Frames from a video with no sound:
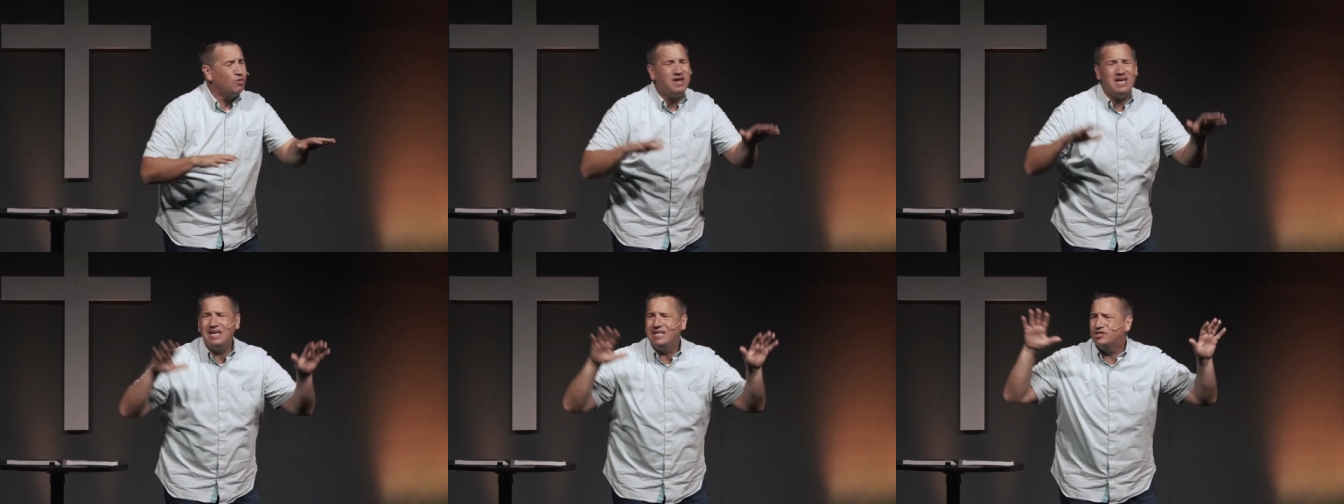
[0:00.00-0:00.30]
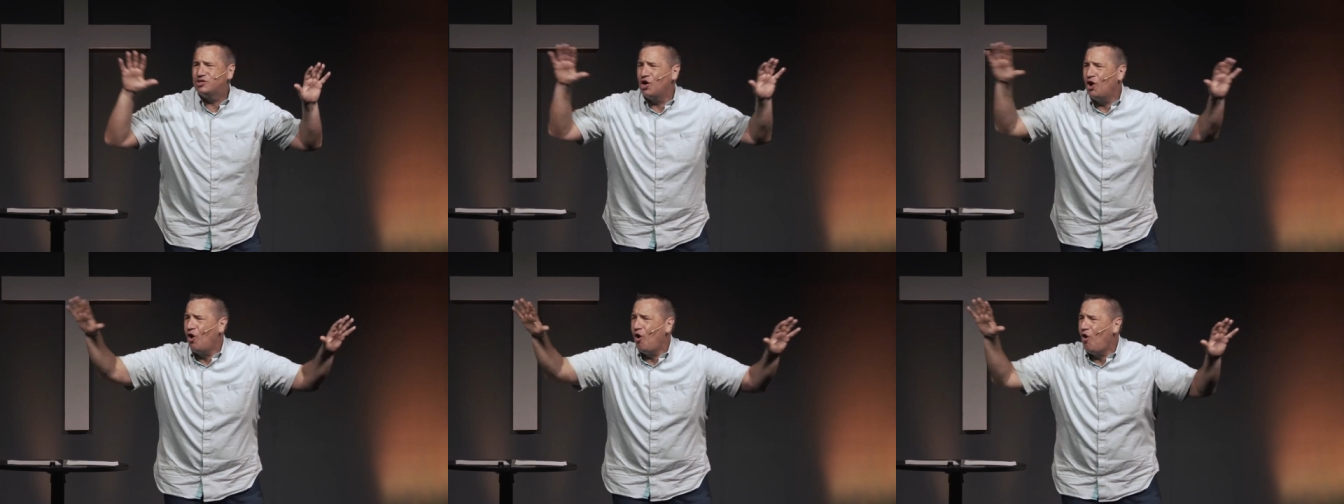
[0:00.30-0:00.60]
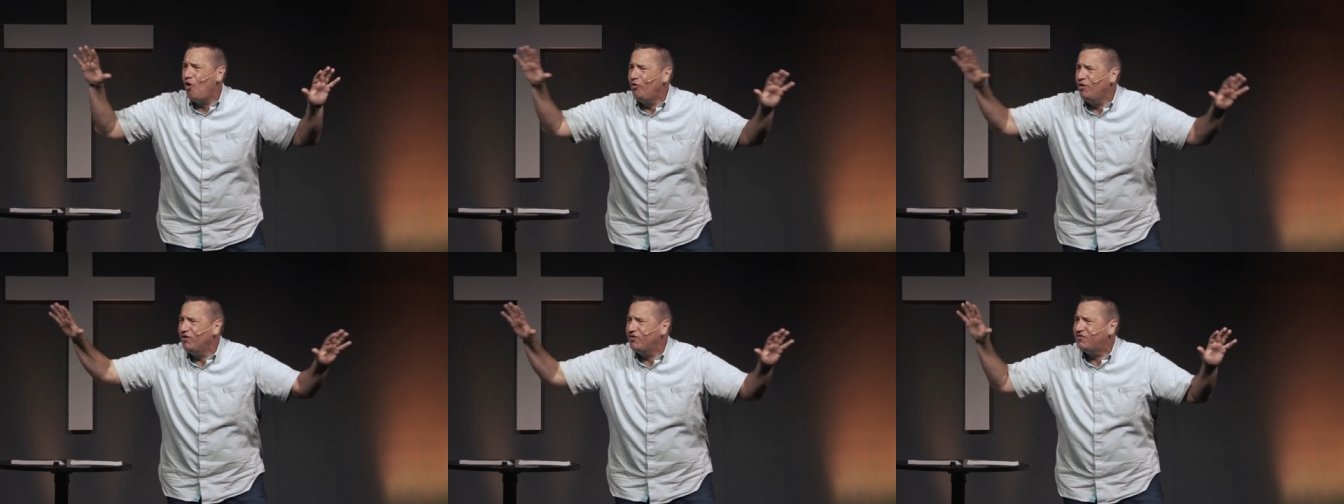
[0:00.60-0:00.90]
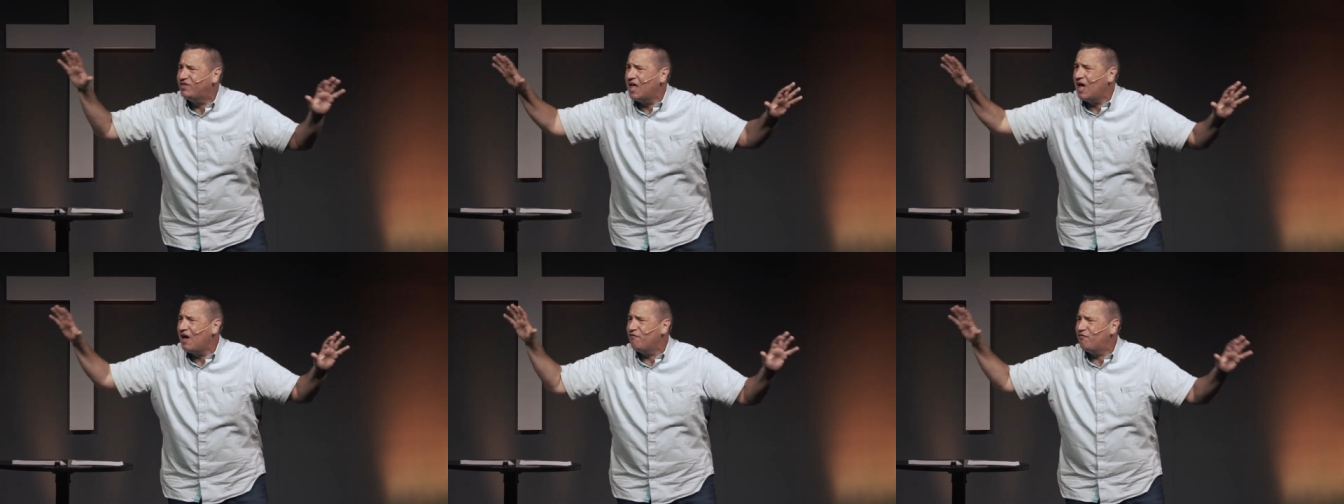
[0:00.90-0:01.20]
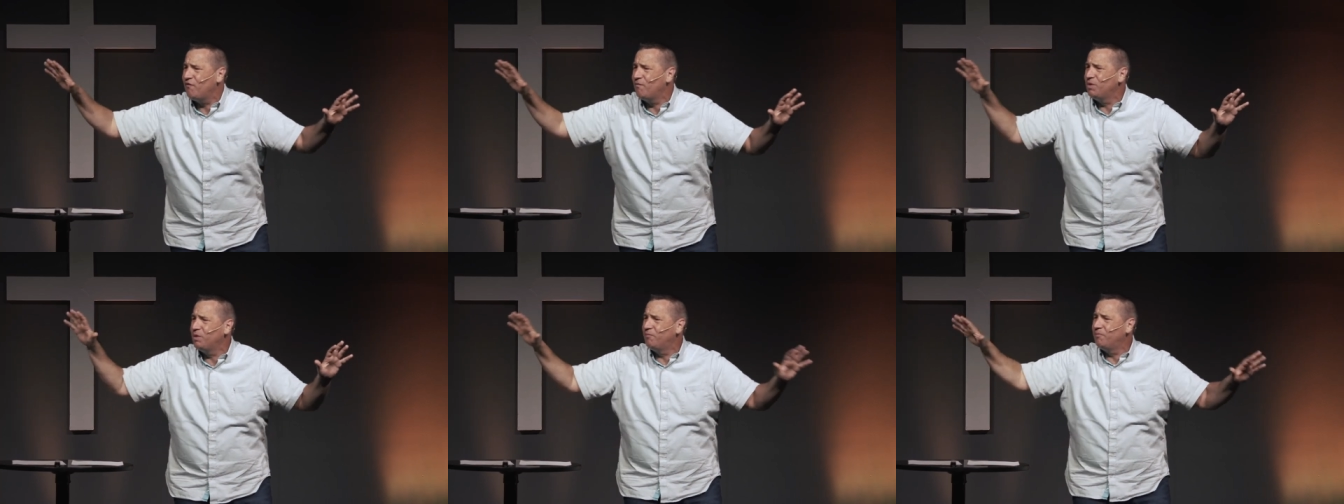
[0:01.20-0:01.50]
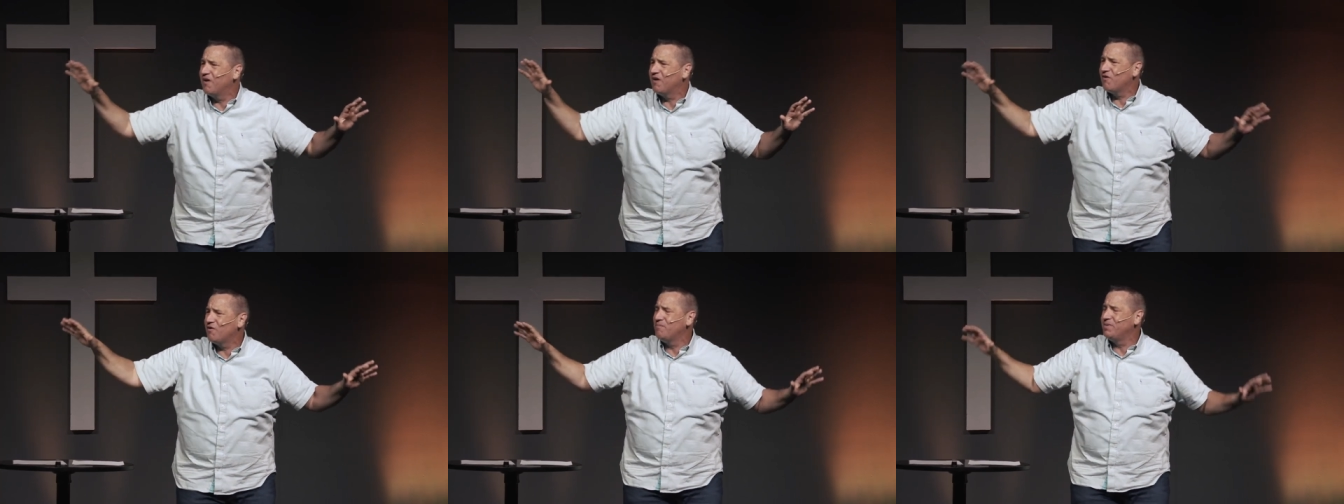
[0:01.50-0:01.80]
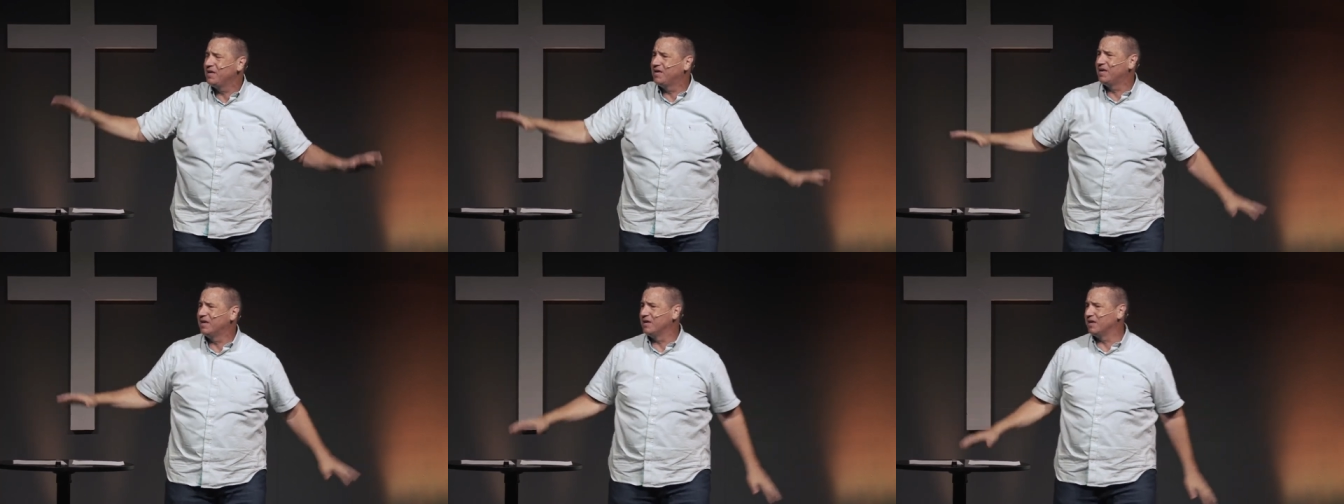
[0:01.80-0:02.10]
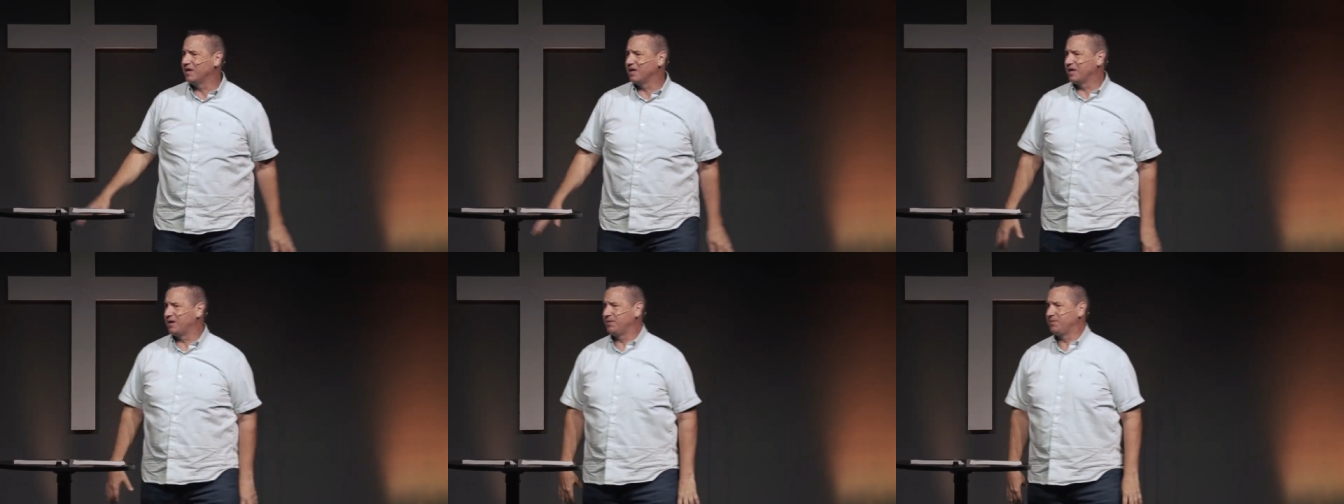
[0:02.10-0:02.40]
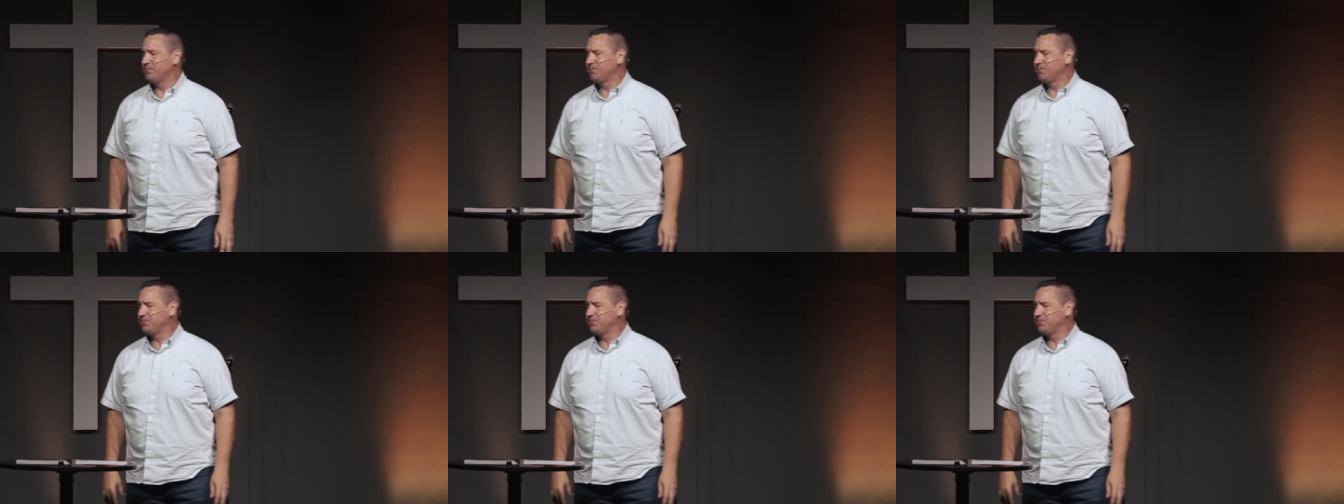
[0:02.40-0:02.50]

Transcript: He told us that from the very beginning.